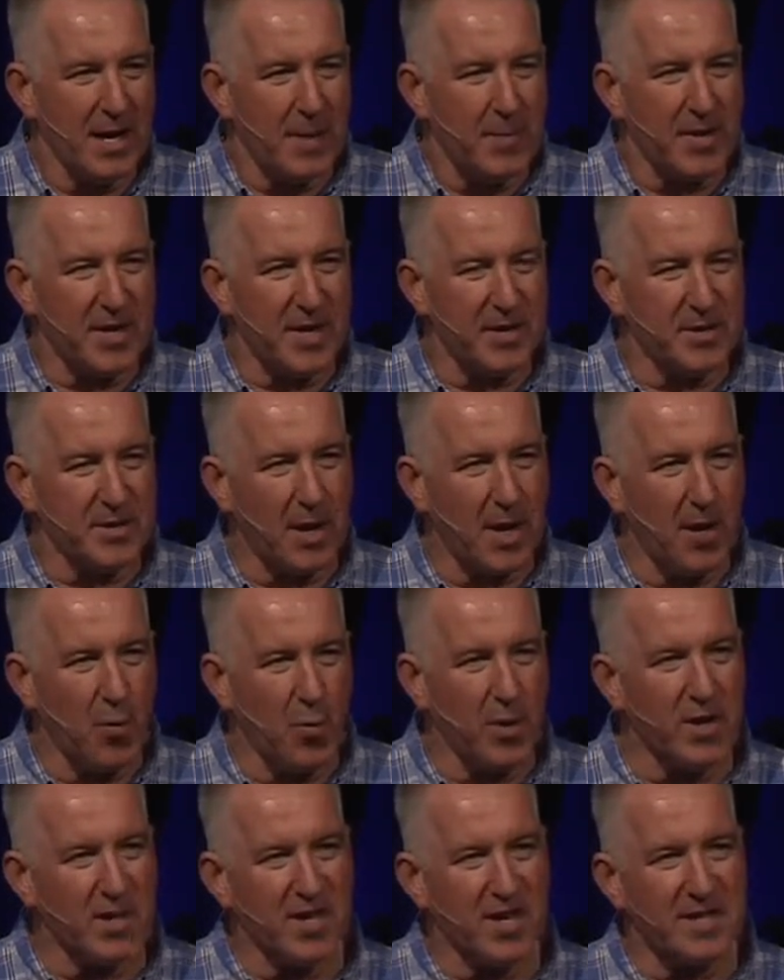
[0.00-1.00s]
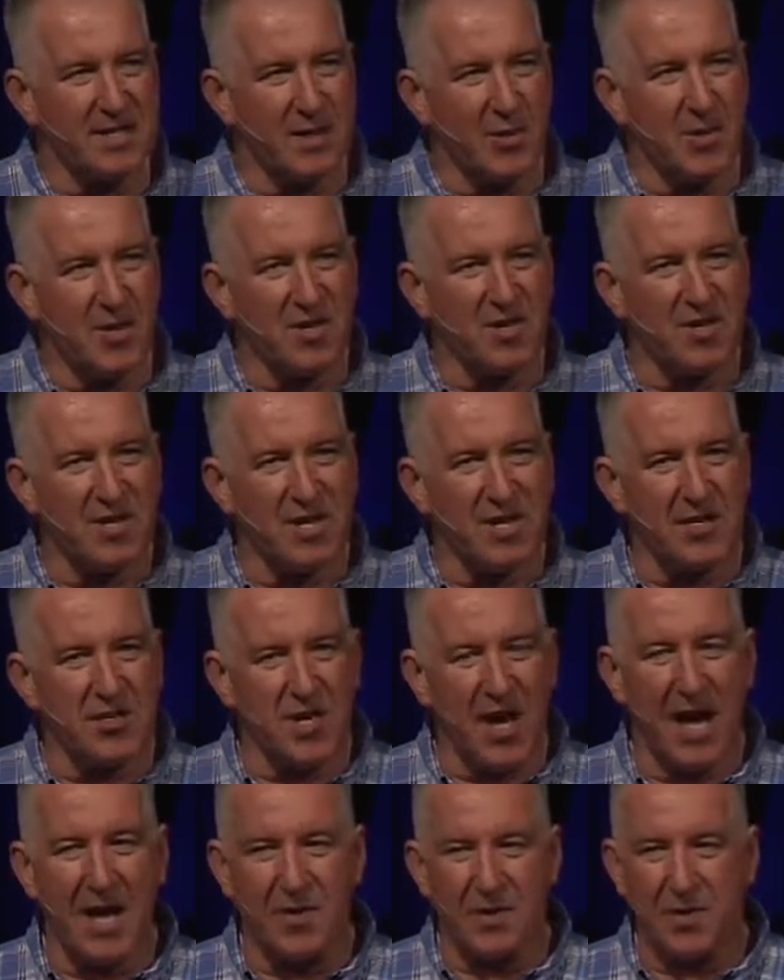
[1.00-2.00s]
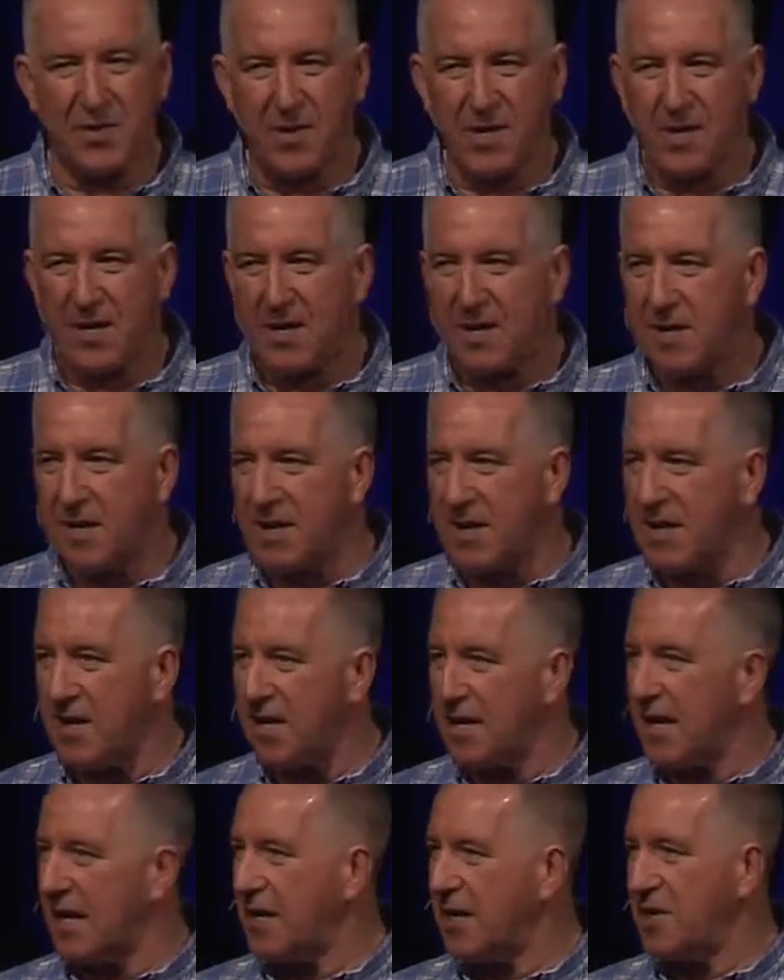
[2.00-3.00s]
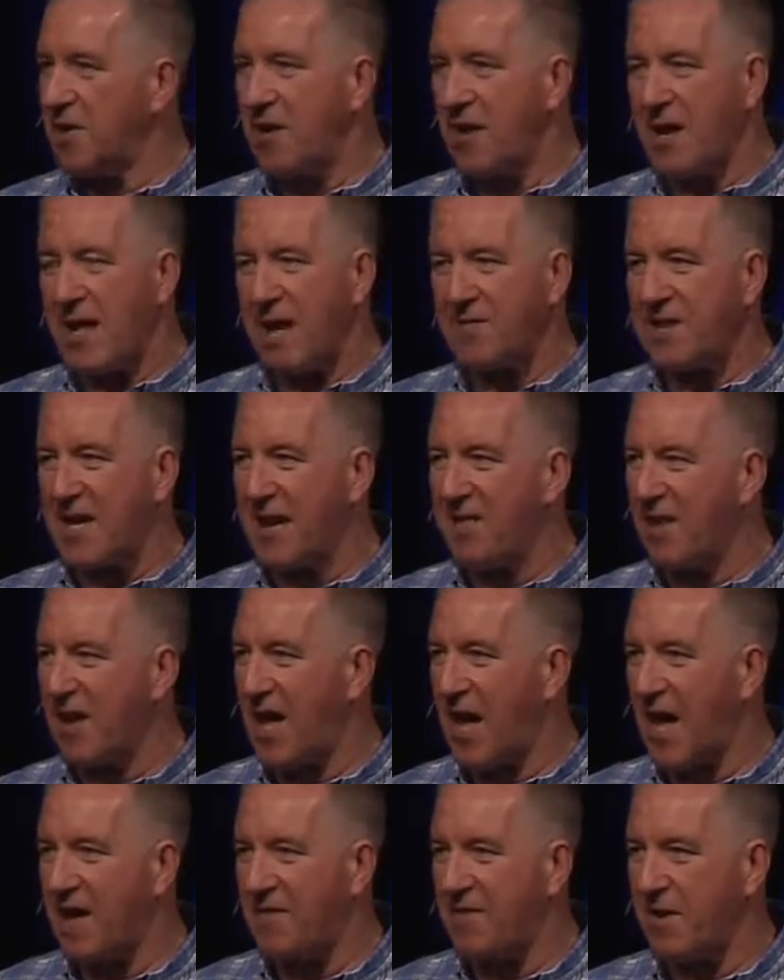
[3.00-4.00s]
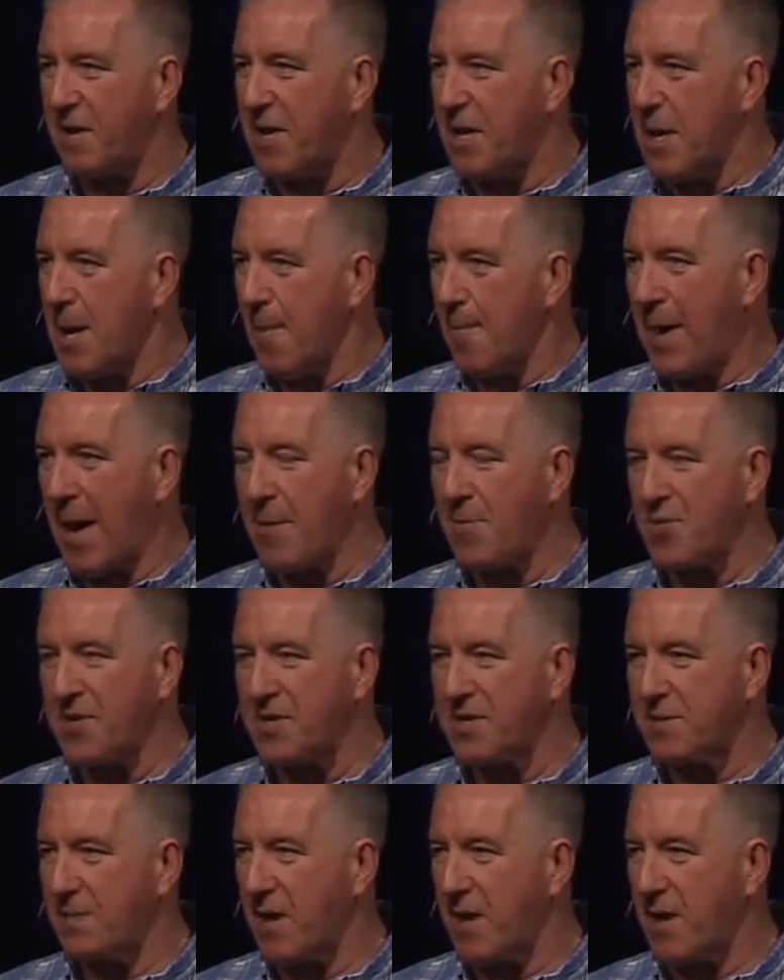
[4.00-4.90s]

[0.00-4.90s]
Because one of the things that we see John doing, and again, you don't have to have a lot of Bible